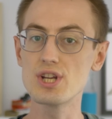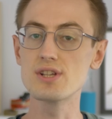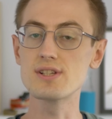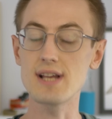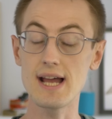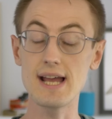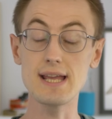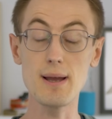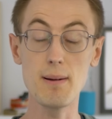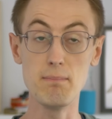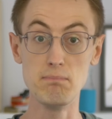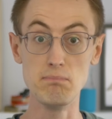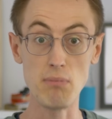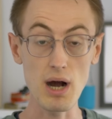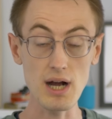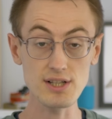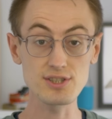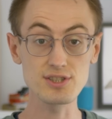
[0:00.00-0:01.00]
is a
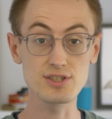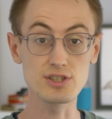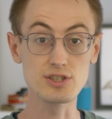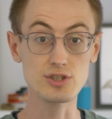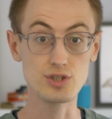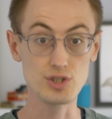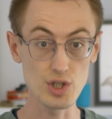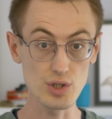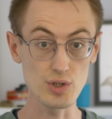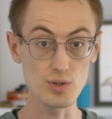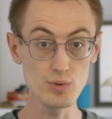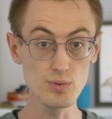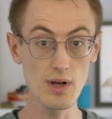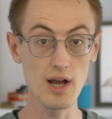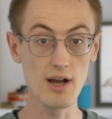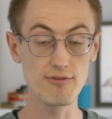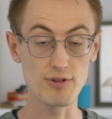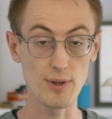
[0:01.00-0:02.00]
must-do
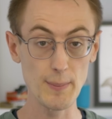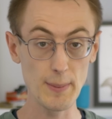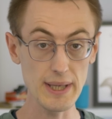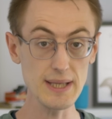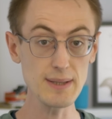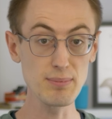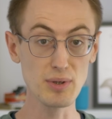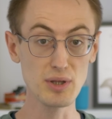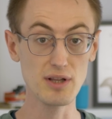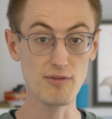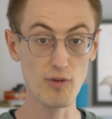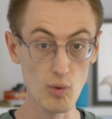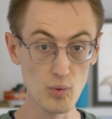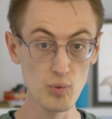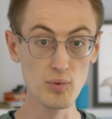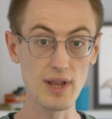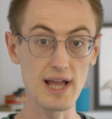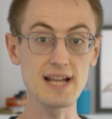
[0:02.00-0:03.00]
for people of
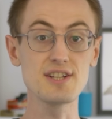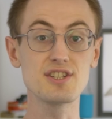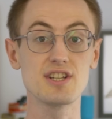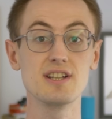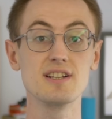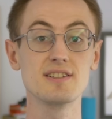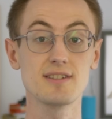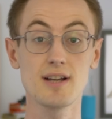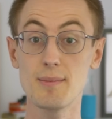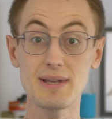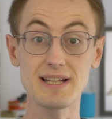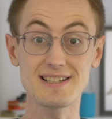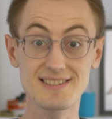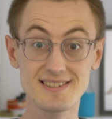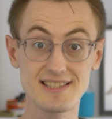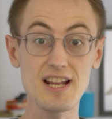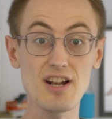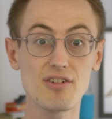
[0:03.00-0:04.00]
all ages. I mean
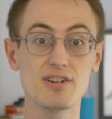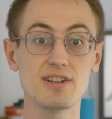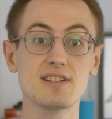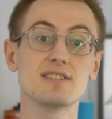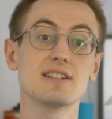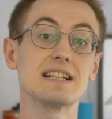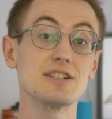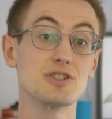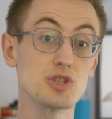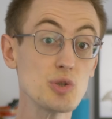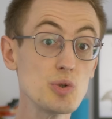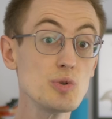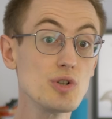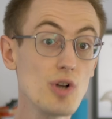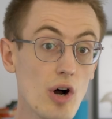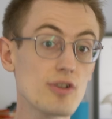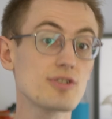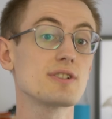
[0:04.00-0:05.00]
seriously, do
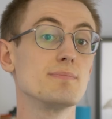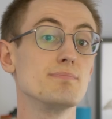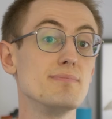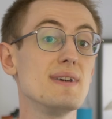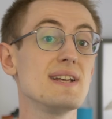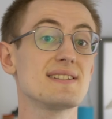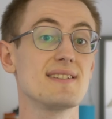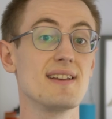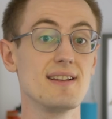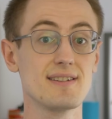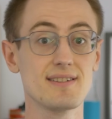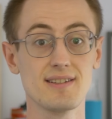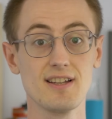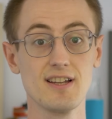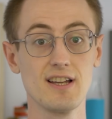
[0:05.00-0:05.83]
not miss it.